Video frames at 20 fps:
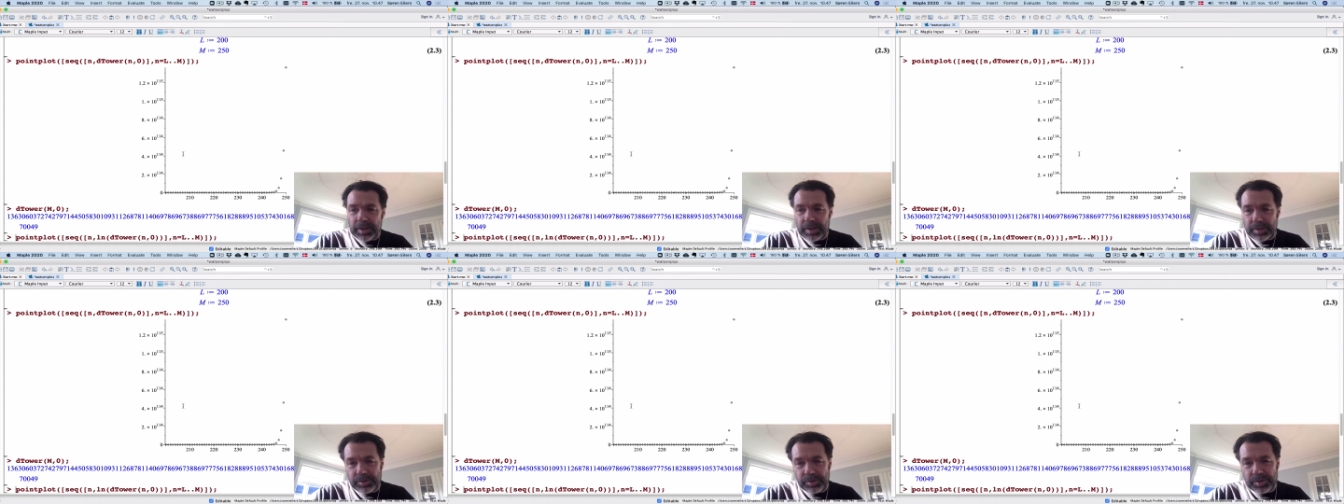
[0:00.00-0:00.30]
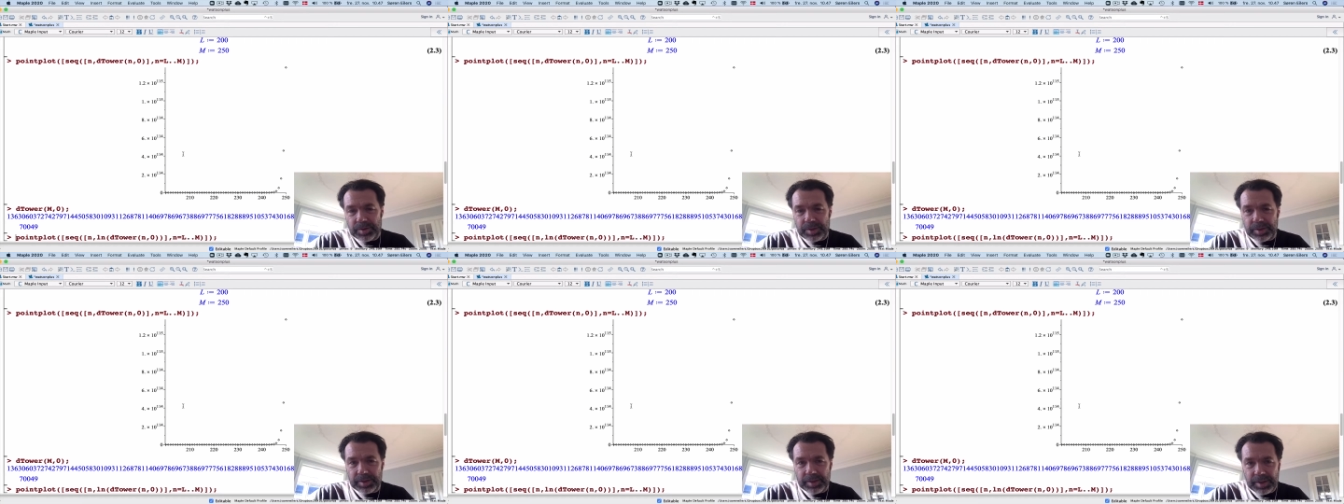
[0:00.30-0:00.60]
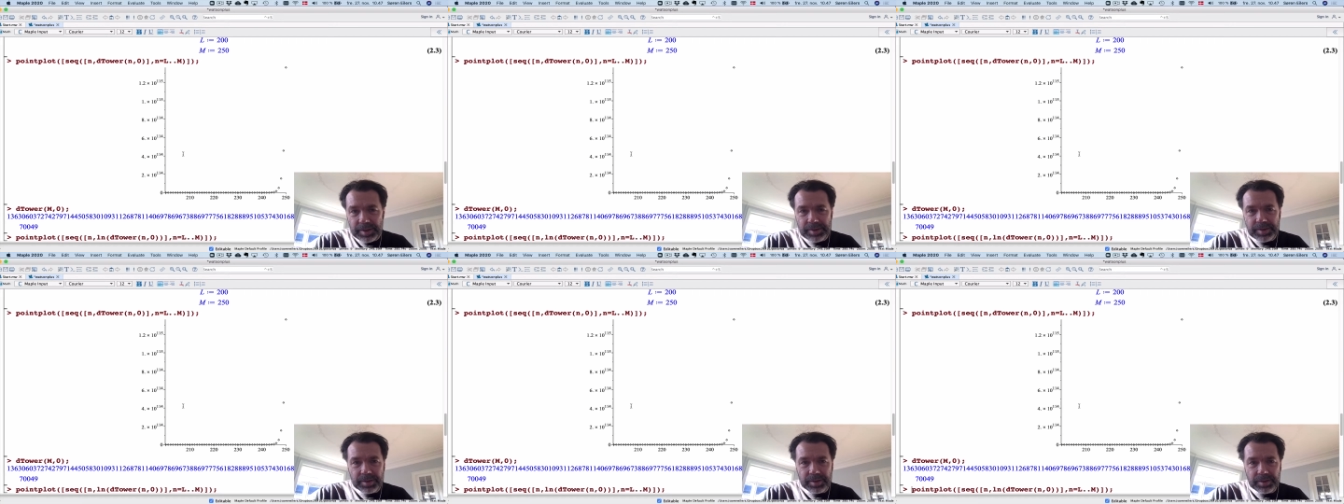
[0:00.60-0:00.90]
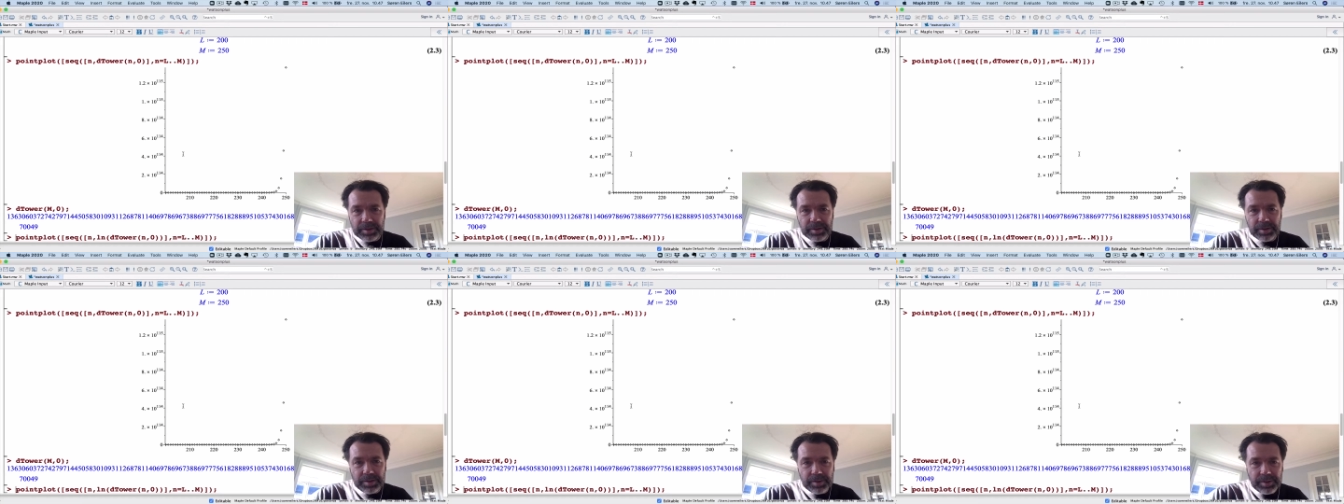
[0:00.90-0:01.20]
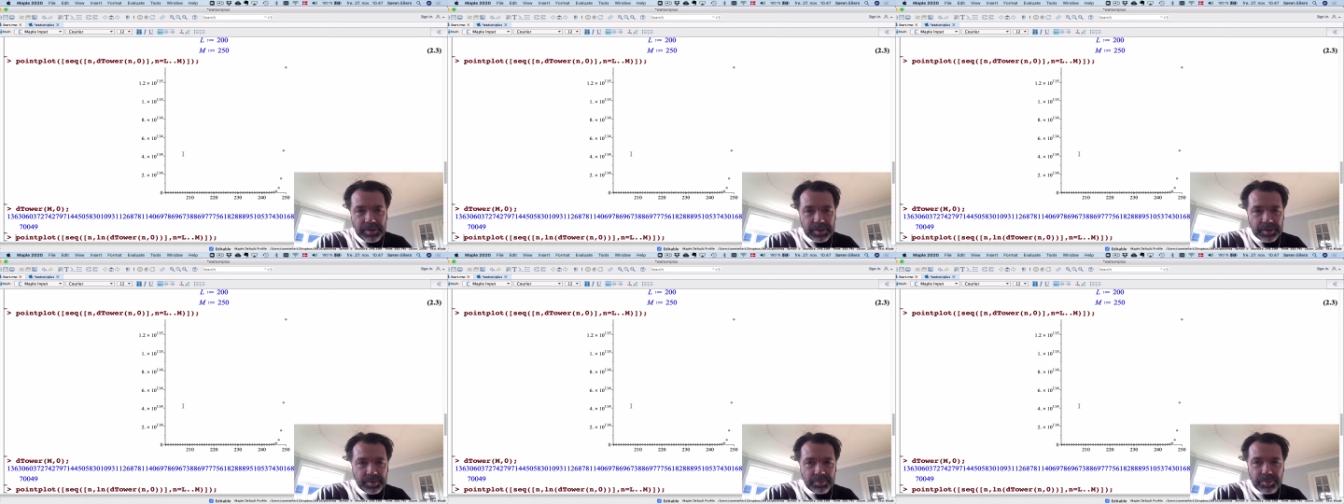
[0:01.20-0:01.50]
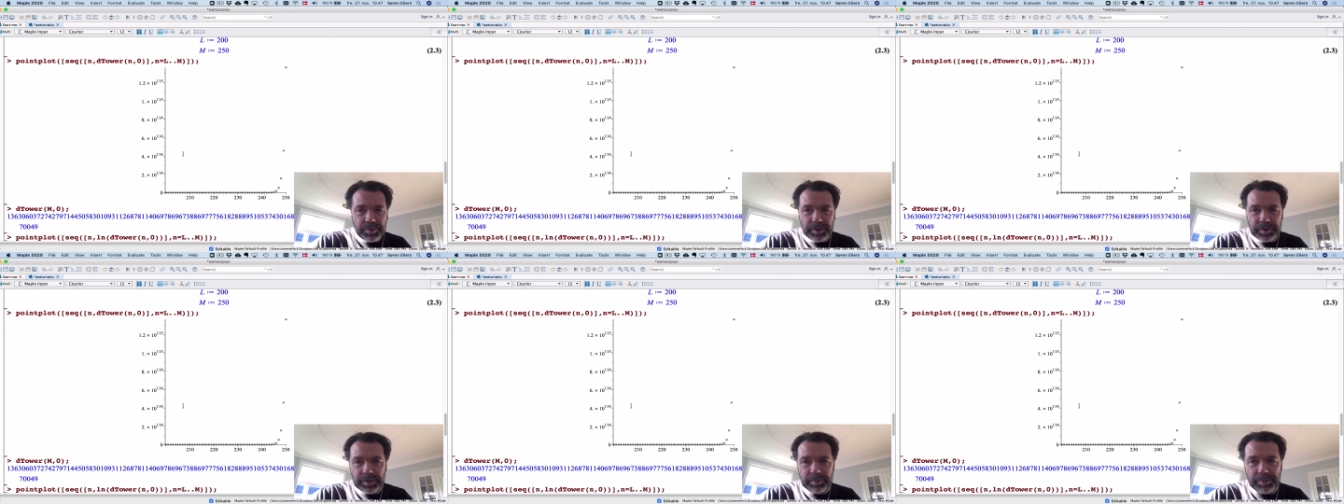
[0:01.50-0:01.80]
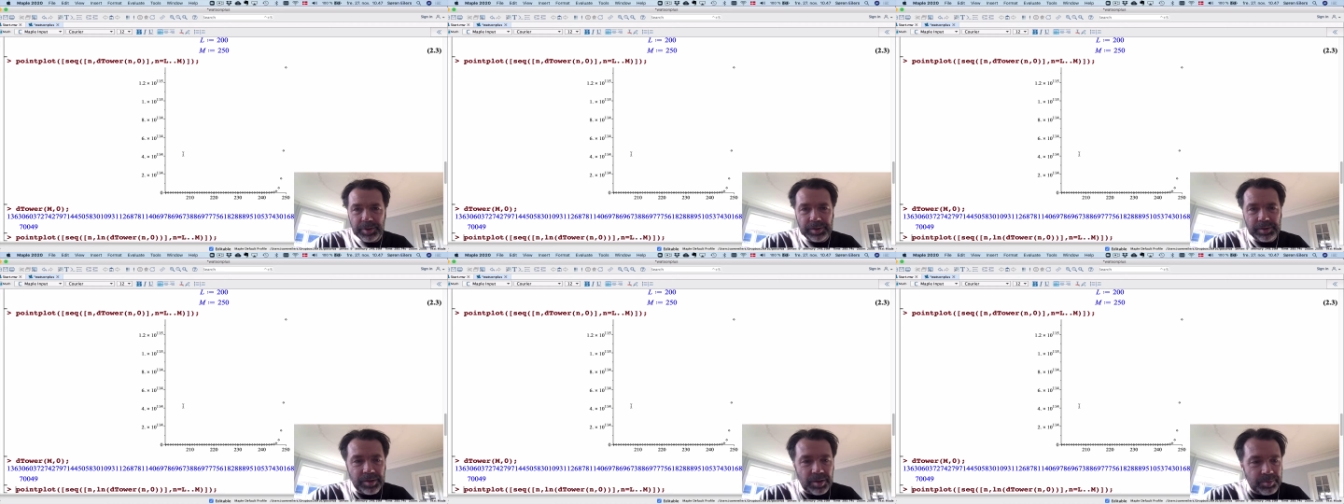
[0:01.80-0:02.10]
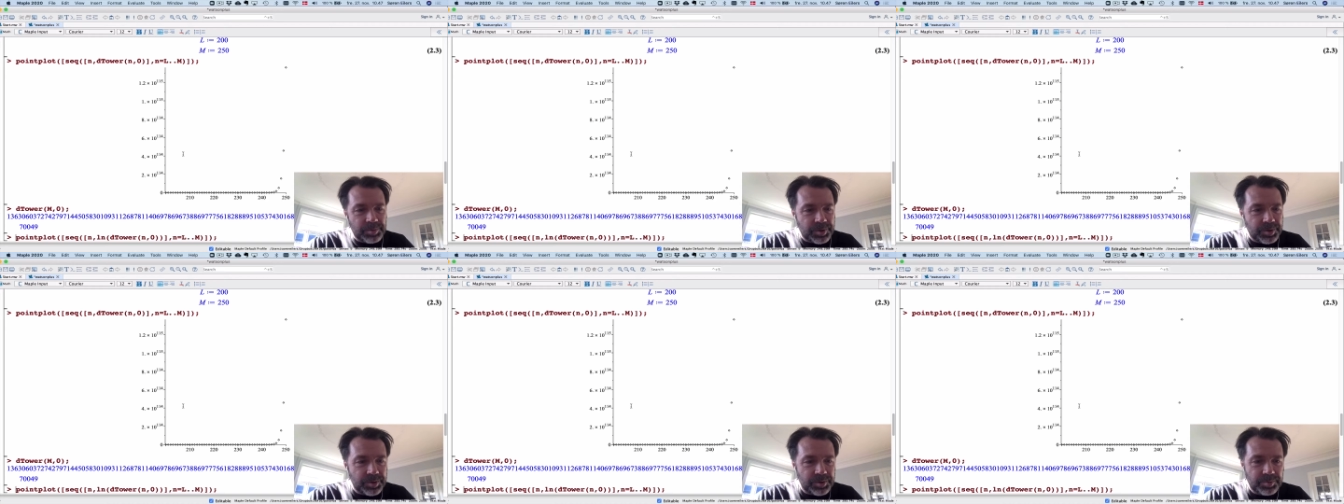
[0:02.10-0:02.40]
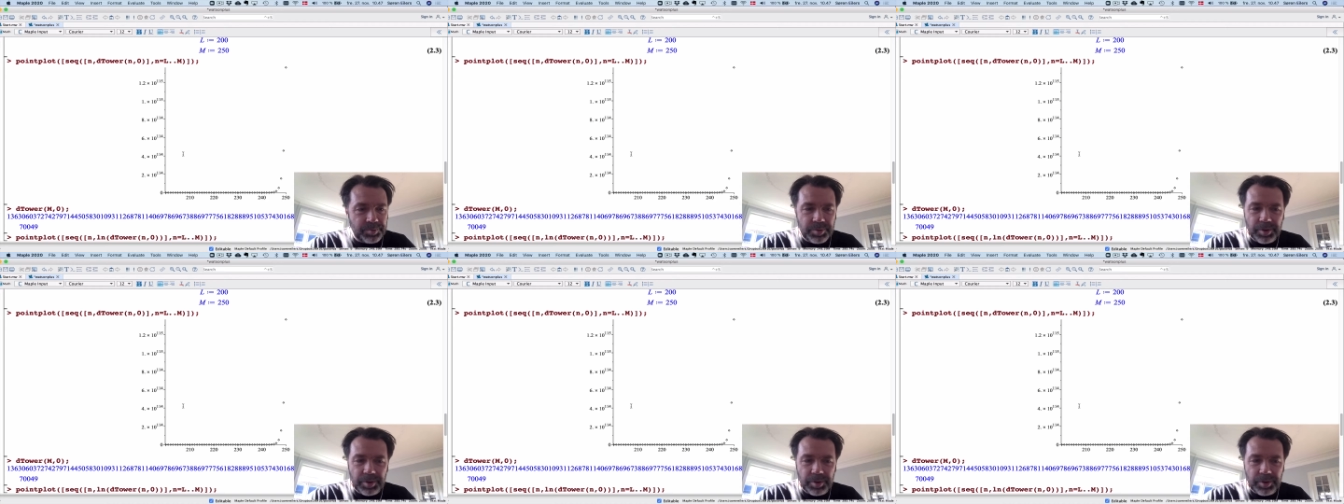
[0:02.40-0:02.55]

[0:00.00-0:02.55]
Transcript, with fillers: and you can see that's a that's a pretty big number